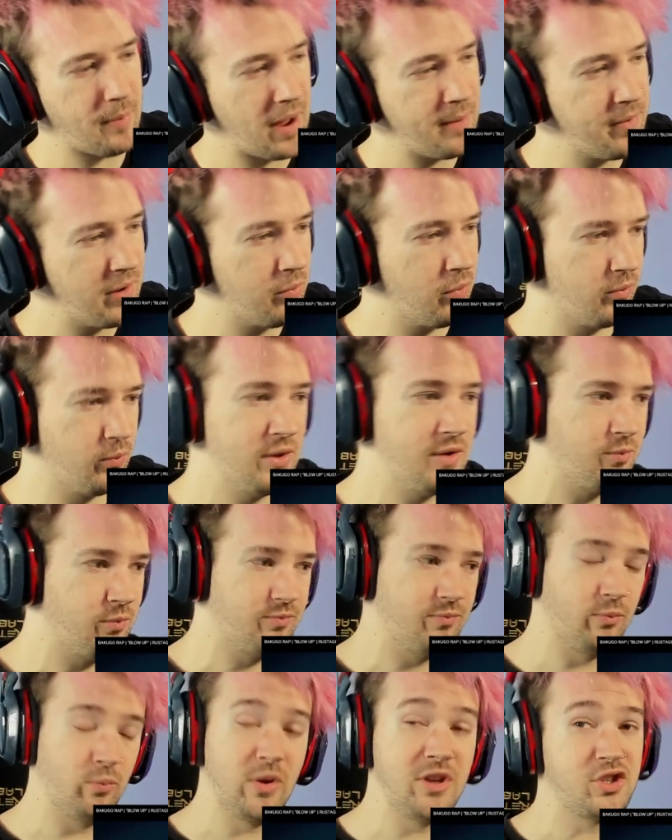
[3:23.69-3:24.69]
I mean,
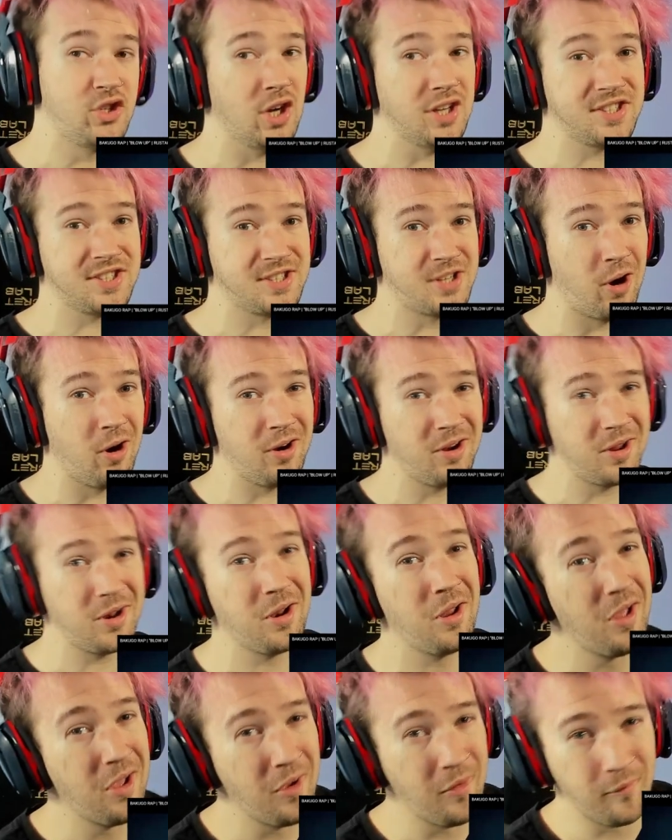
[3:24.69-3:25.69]
we just
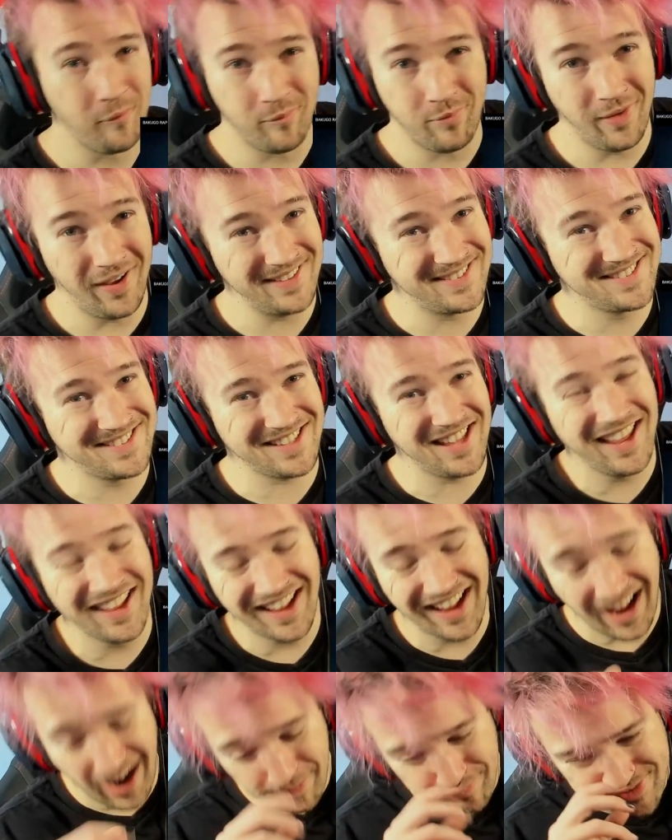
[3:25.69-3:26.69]
started, but
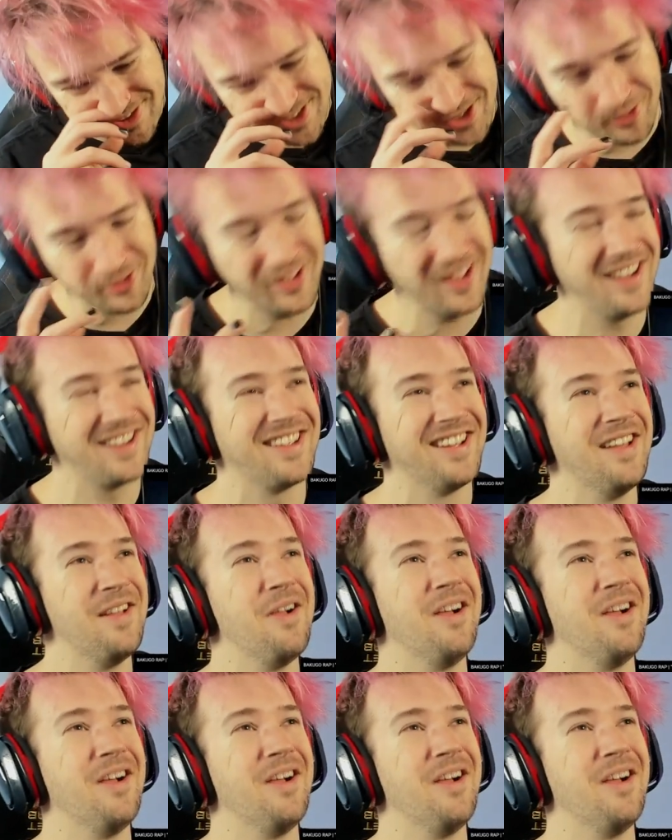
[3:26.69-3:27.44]
I'm still like,